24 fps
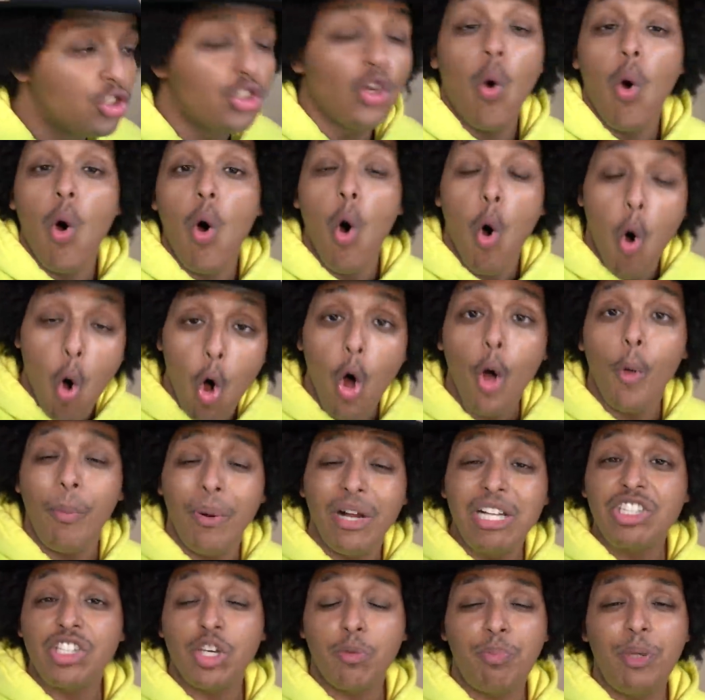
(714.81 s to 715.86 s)
So a whole
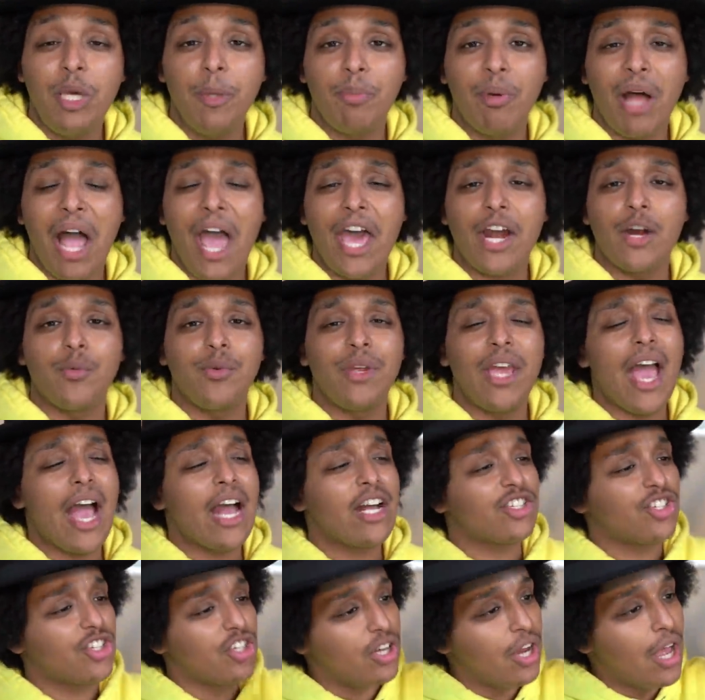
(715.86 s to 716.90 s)
bunch of people had a
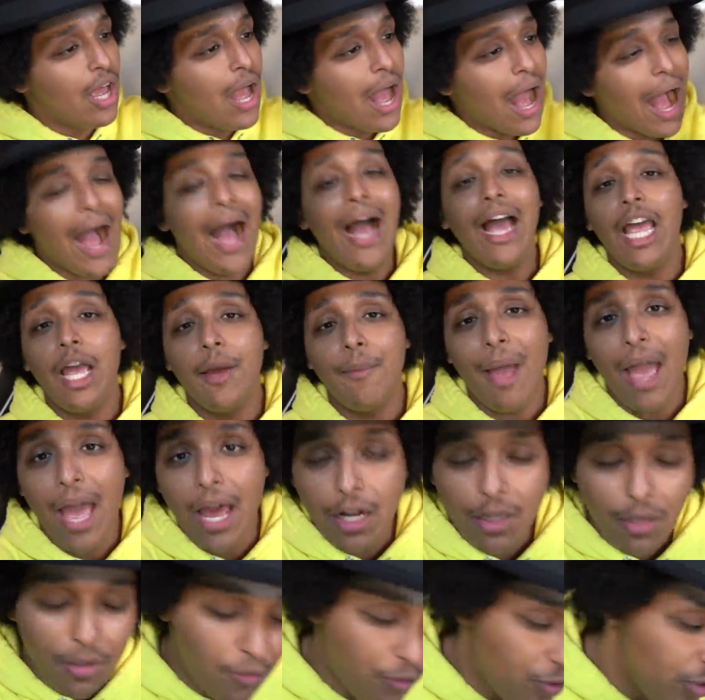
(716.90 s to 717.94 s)
reaction. I am
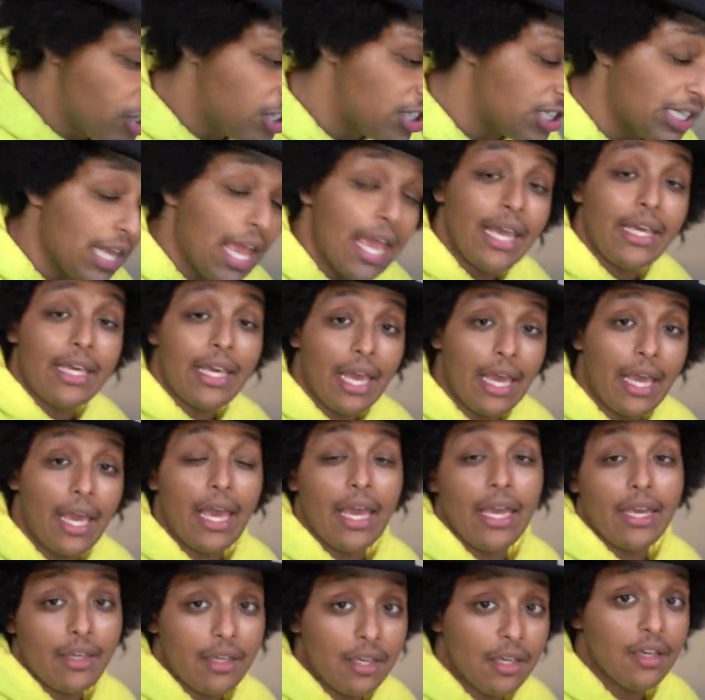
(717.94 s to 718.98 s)
Adam the First,
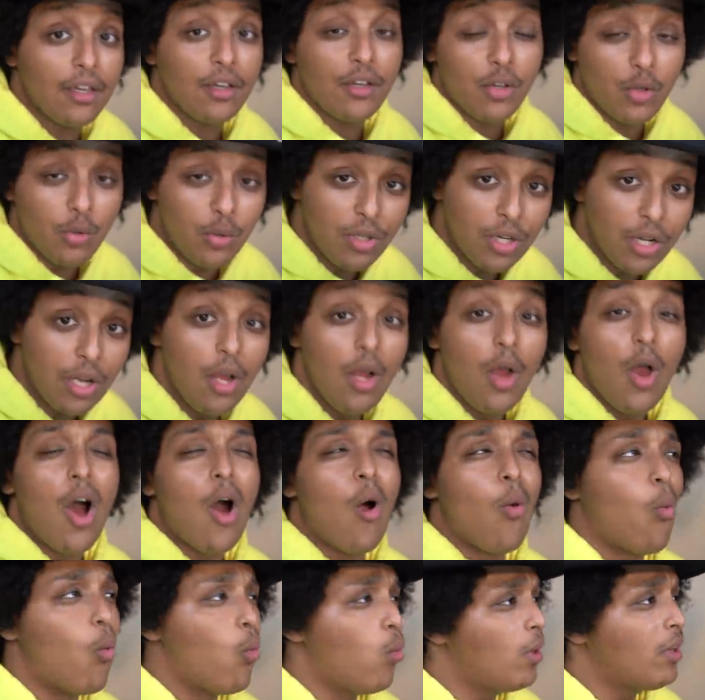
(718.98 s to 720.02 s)
AKA Kikuda,
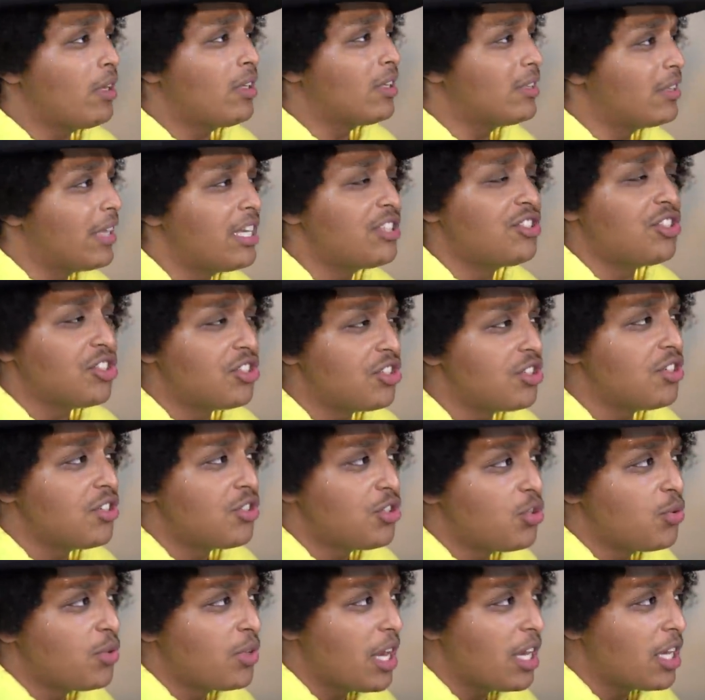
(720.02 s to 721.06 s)
one of the legends in the
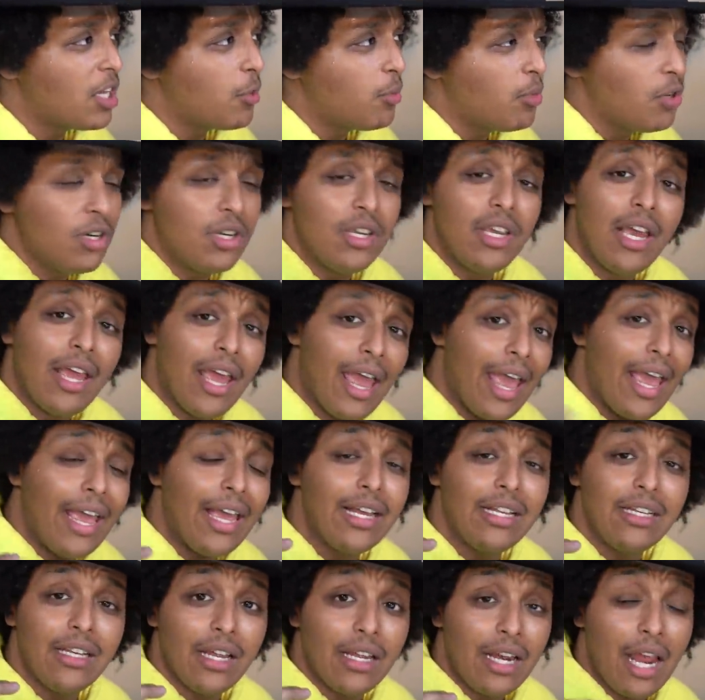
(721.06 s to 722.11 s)
2K community
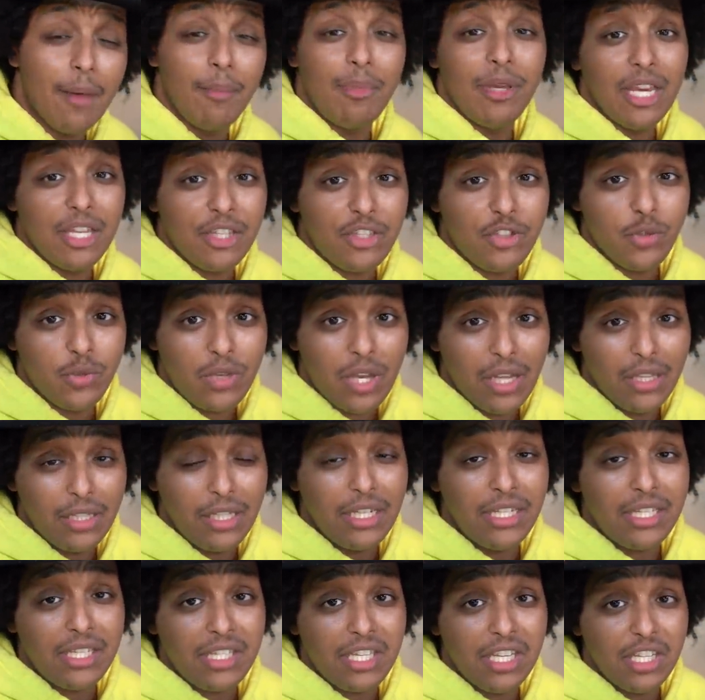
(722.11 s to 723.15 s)
and an NBA 2K
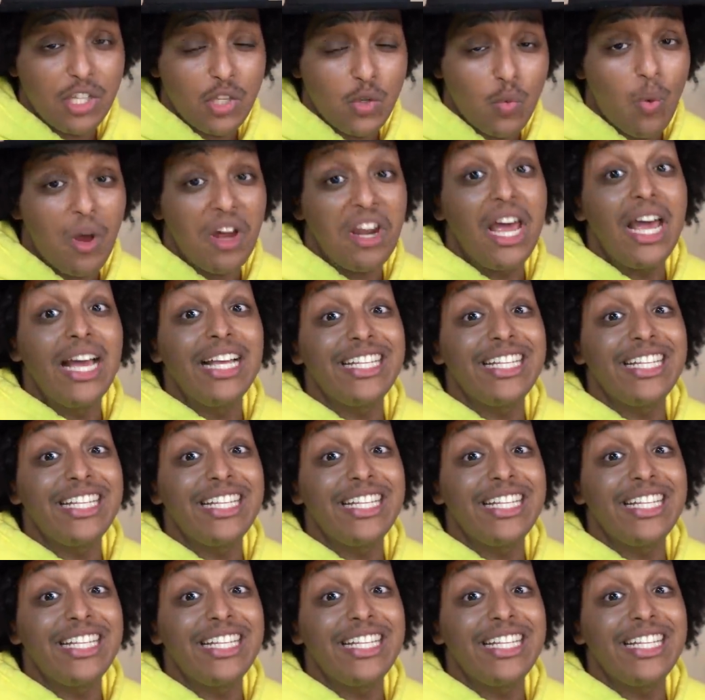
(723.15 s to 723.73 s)
League Season 1